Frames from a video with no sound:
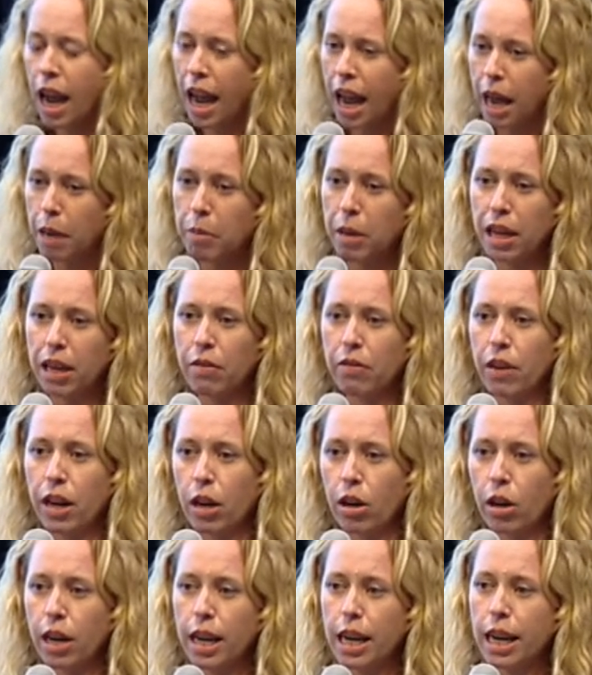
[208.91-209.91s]
and being
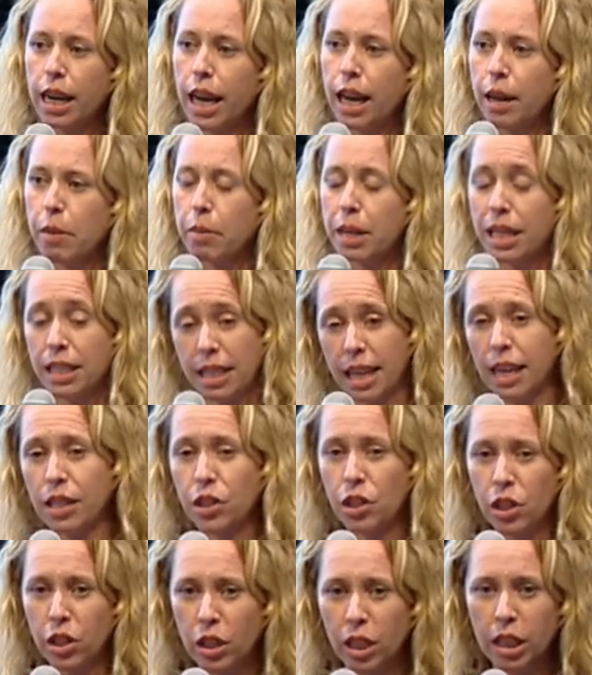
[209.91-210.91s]
very
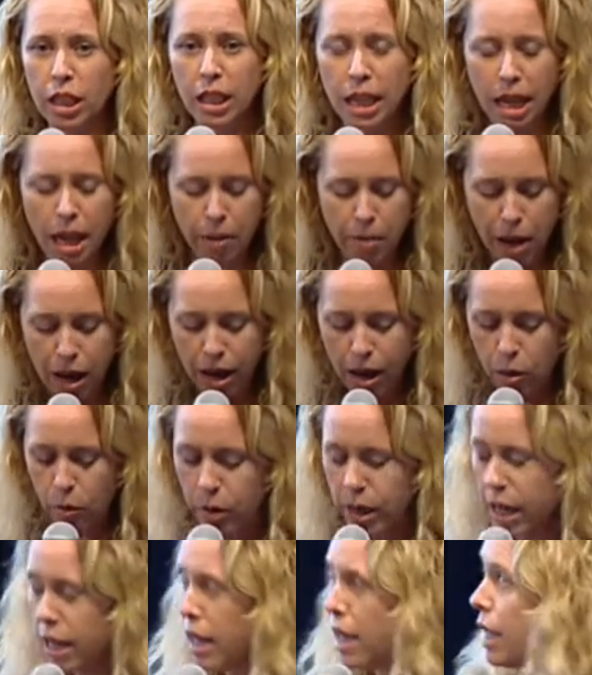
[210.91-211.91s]
intentional about how
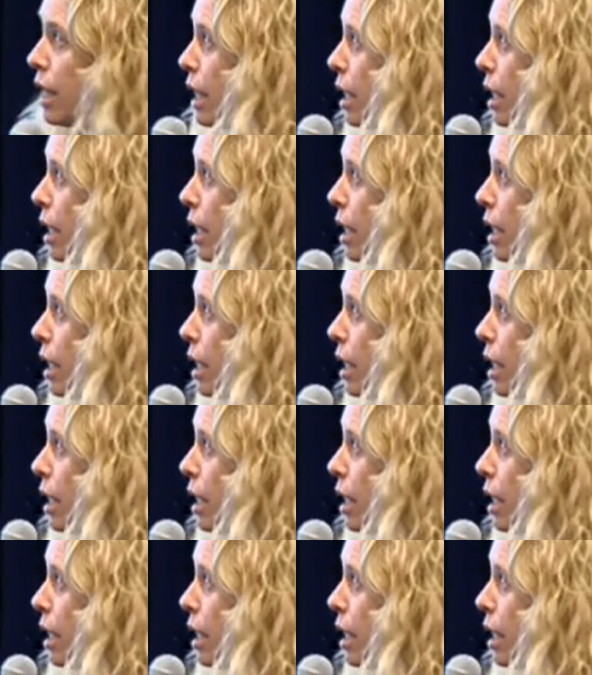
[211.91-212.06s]
we